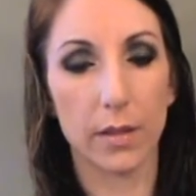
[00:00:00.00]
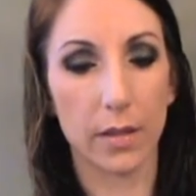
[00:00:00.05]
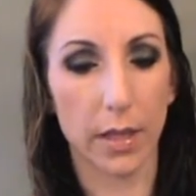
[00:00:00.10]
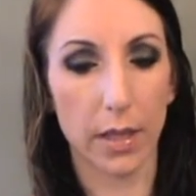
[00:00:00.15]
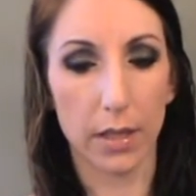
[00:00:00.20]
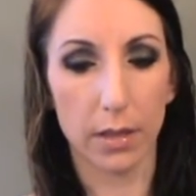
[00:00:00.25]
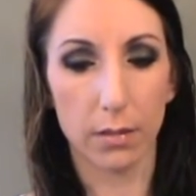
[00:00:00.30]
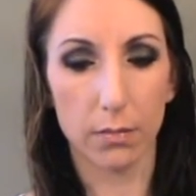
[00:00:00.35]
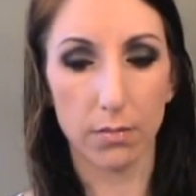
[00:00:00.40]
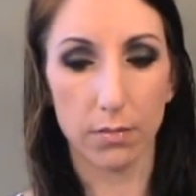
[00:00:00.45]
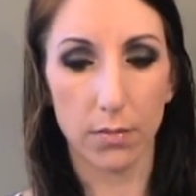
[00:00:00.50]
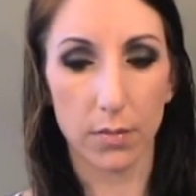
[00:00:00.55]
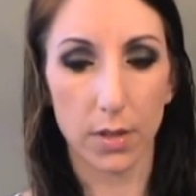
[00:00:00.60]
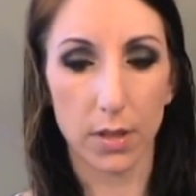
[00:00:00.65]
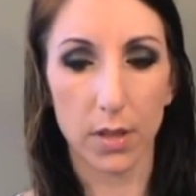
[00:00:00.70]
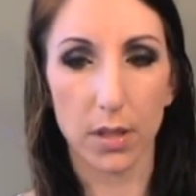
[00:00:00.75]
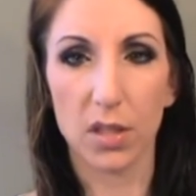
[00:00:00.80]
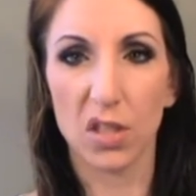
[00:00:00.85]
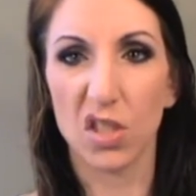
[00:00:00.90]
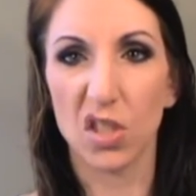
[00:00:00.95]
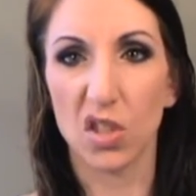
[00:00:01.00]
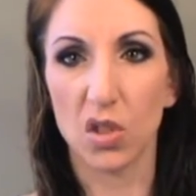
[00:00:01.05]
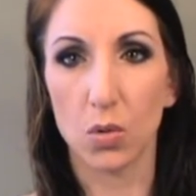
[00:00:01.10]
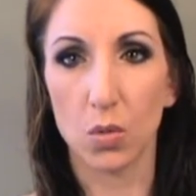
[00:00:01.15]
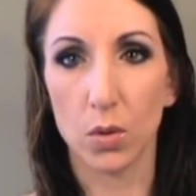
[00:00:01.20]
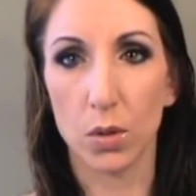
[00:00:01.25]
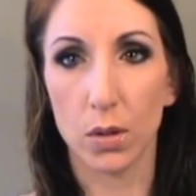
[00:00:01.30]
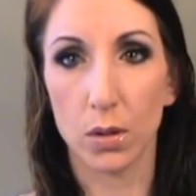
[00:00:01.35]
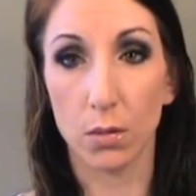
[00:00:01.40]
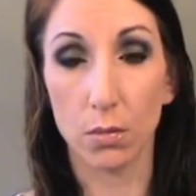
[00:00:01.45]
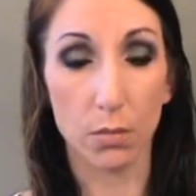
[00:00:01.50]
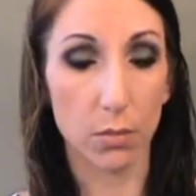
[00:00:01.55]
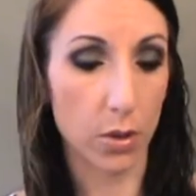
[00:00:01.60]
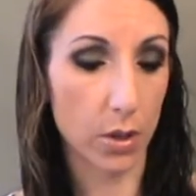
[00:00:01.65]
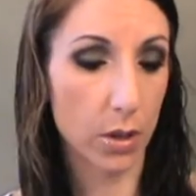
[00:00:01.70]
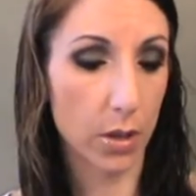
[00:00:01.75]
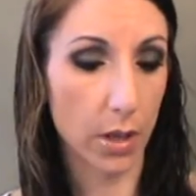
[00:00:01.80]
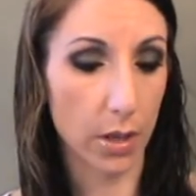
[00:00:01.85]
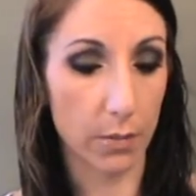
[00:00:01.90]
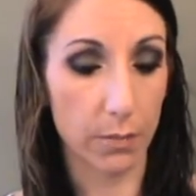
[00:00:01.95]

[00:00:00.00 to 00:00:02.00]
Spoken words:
I didn't use them, but